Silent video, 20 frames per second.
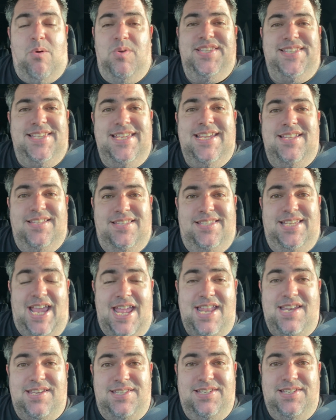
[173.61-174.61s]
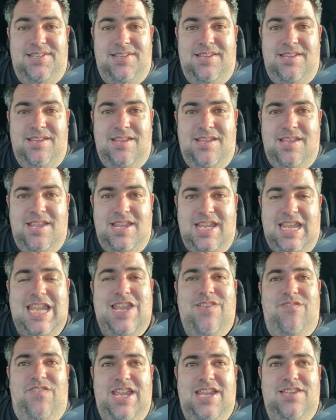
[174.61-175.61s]
was the intent.
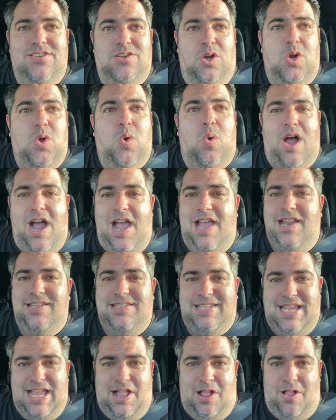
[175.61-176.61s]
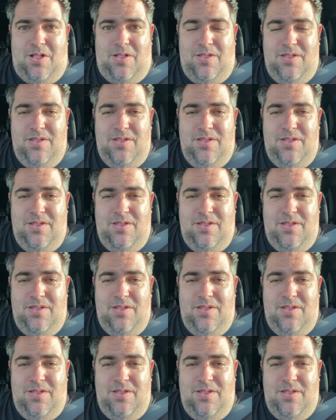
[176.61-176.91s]
EVs are quiet as hell.